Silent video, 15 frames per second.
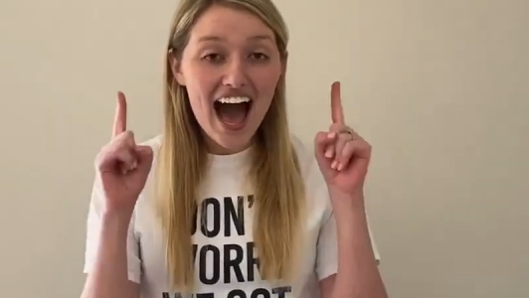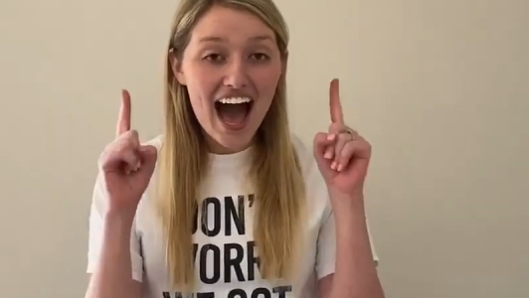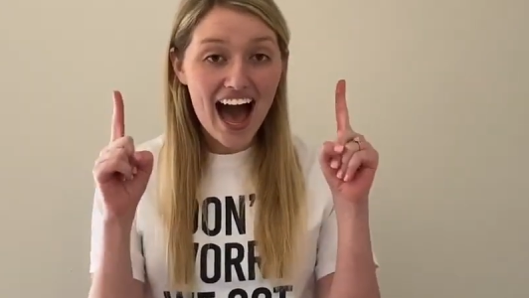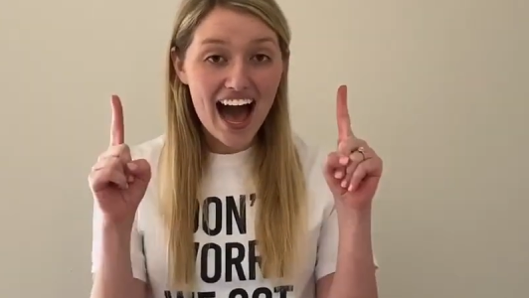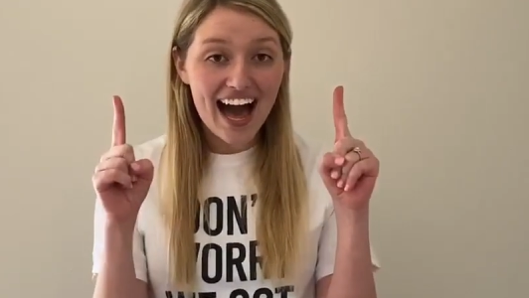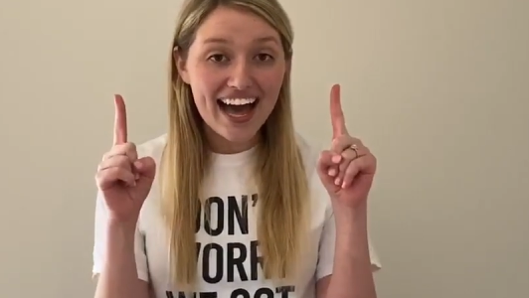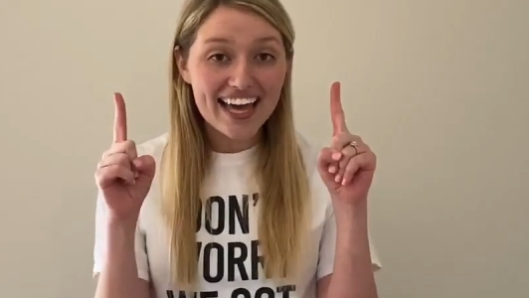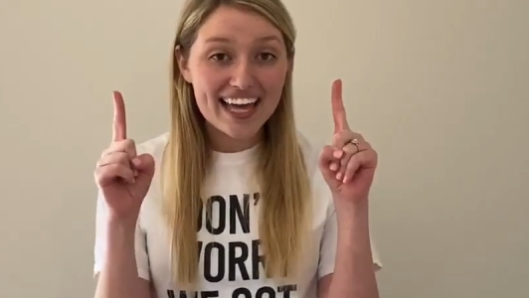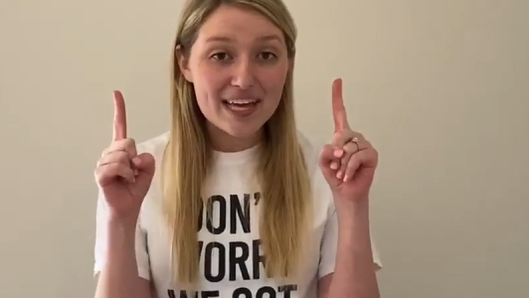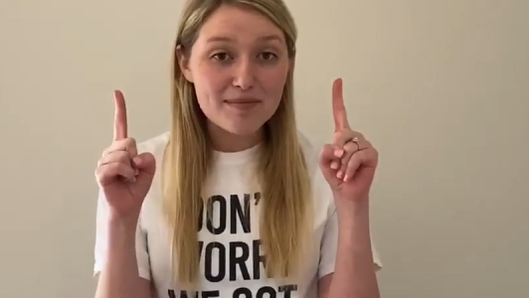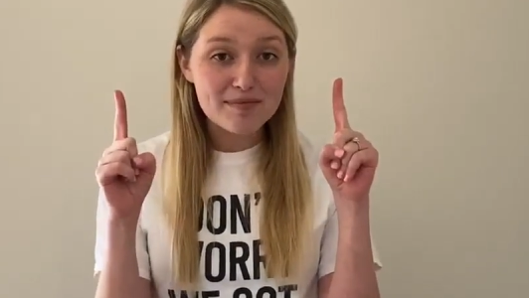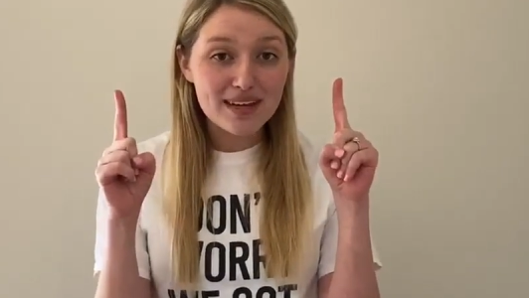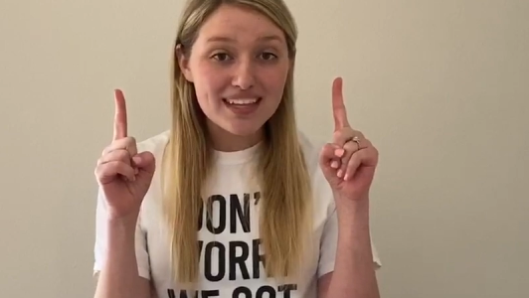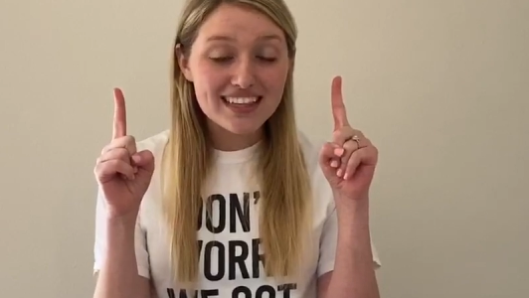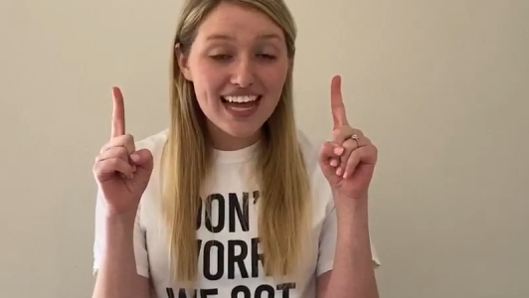I am
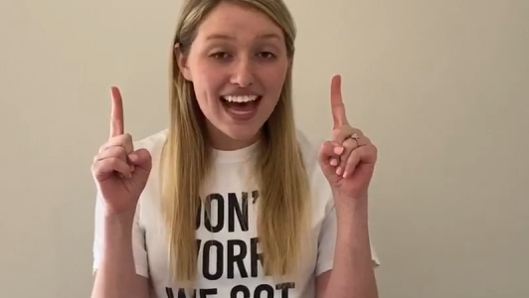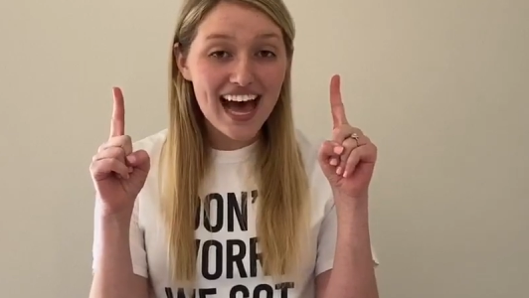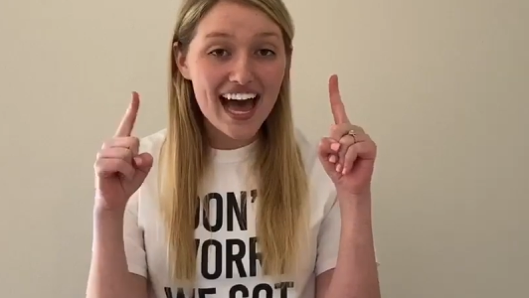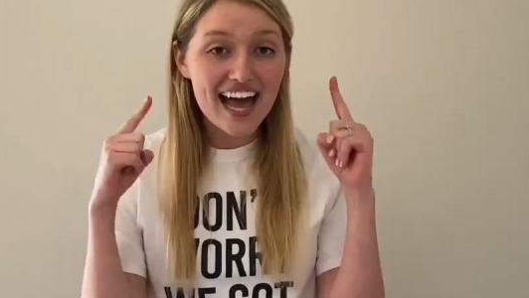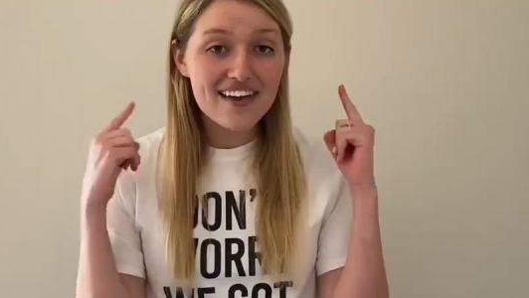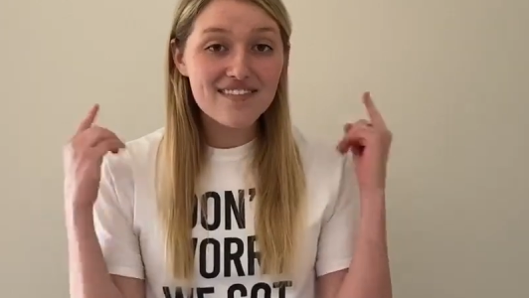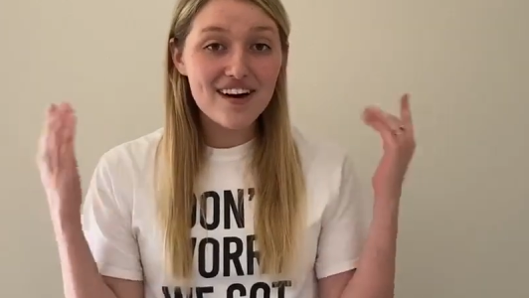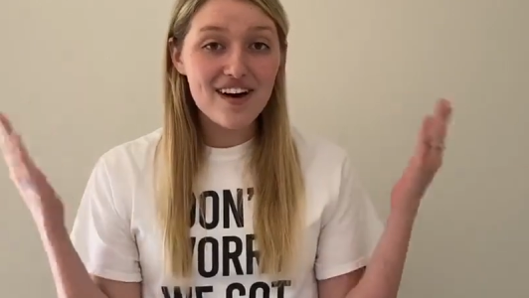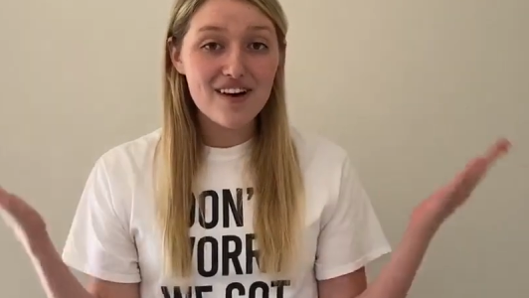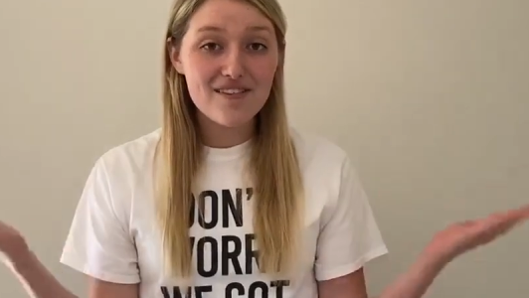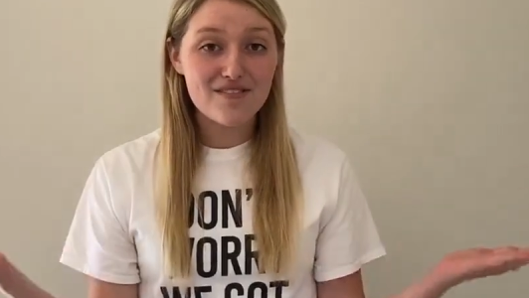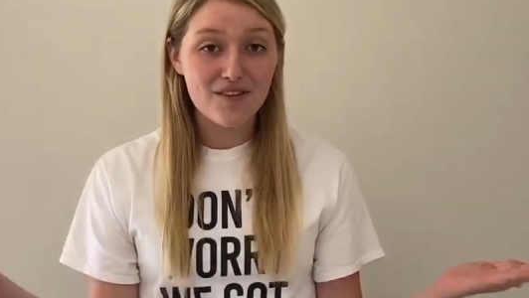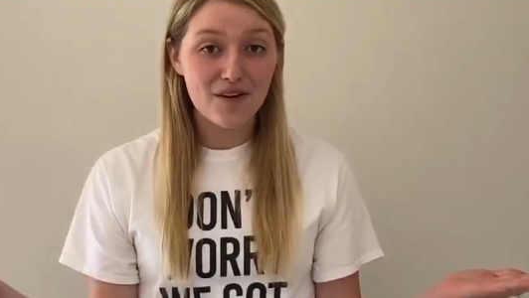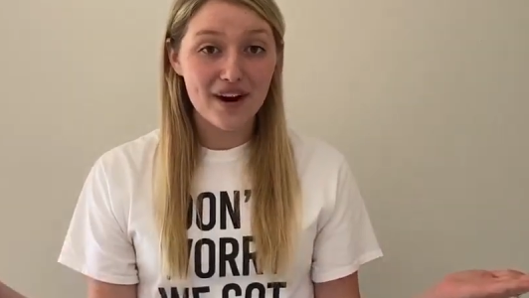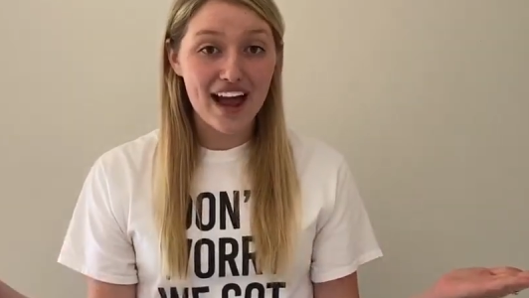alive
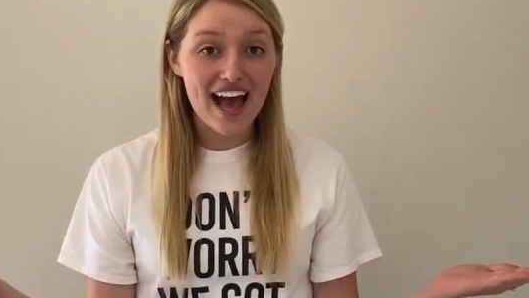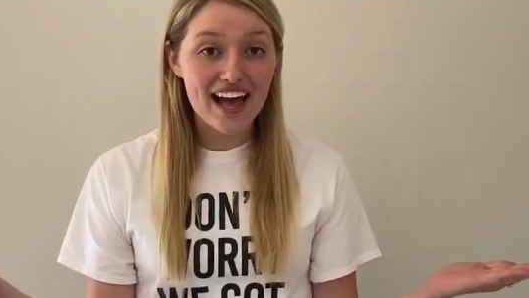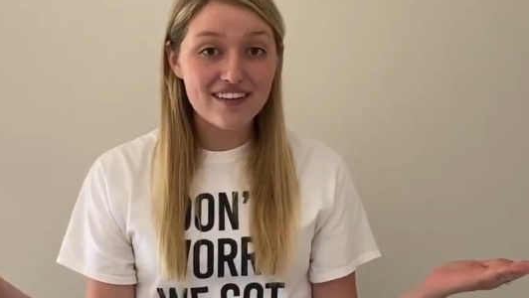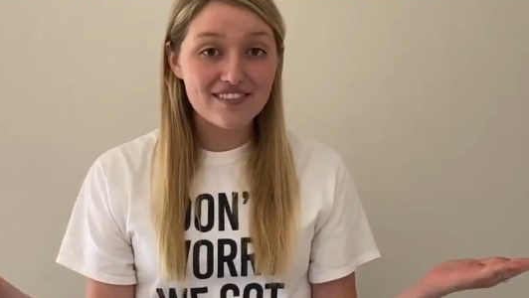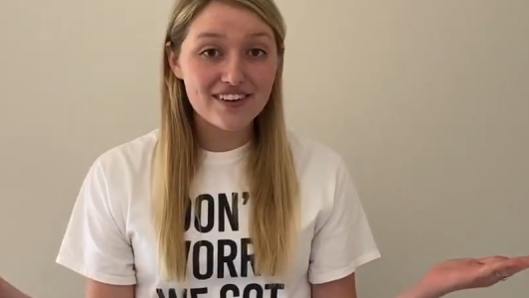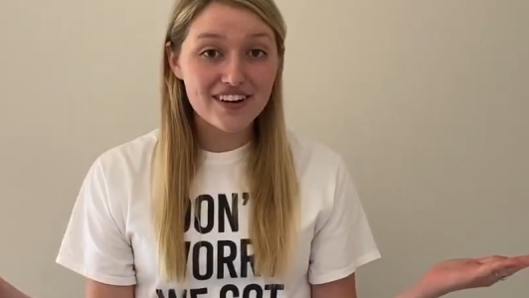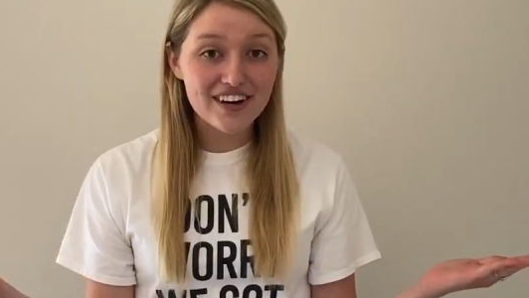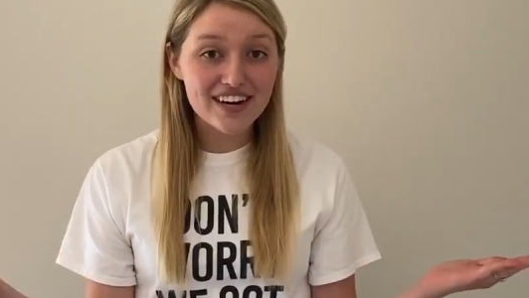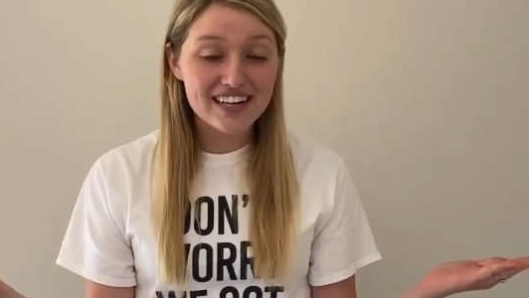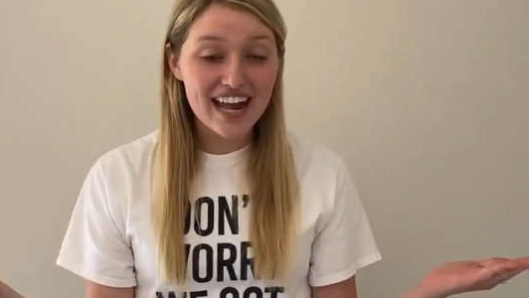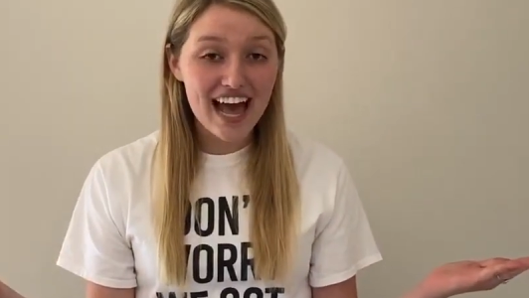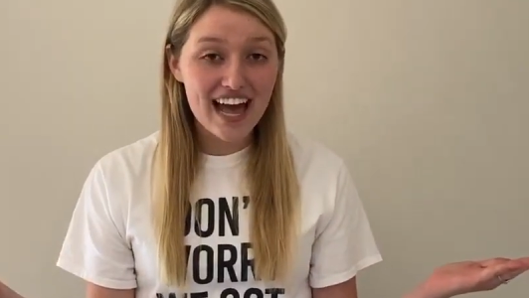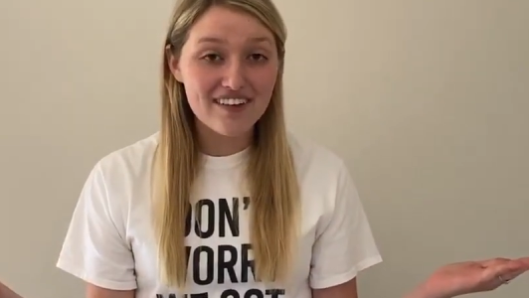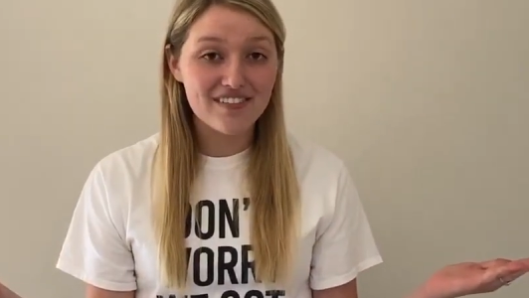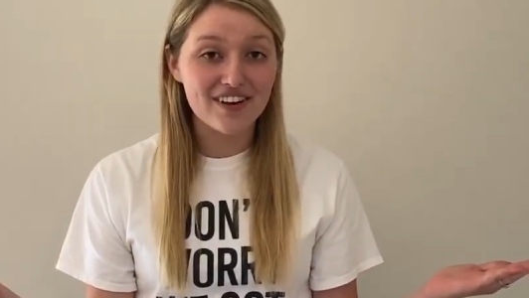forever and
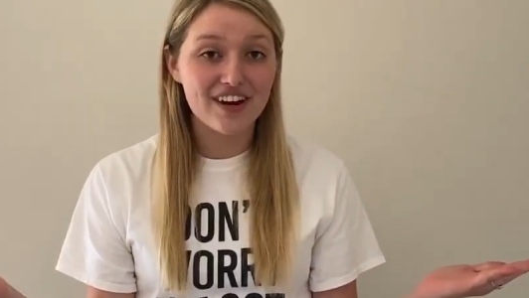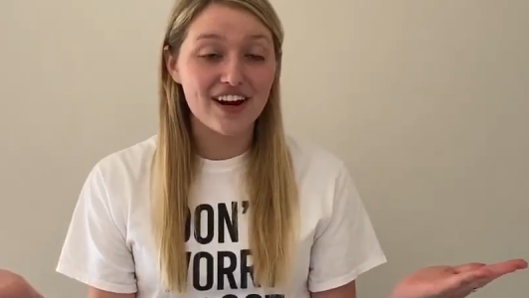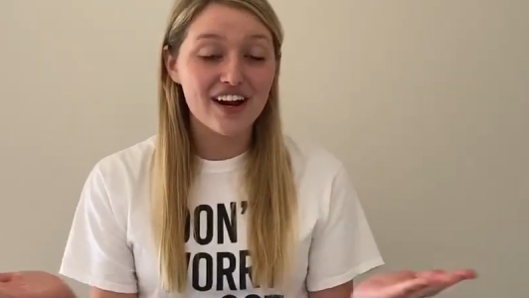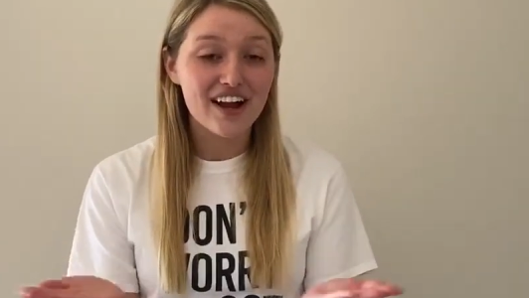ever.